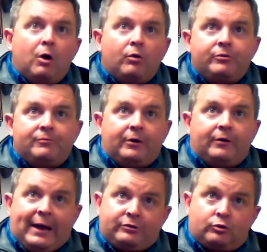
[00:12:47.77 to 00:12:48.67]
both of
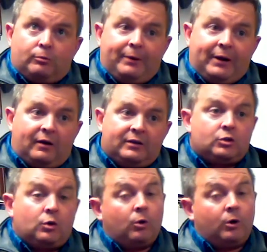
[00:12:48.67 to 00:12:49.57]
their natural
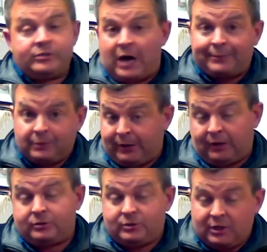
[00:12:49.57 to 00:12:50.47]
parents or adopted
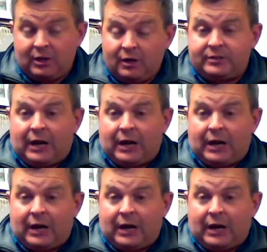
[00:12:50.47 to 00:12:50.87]
parents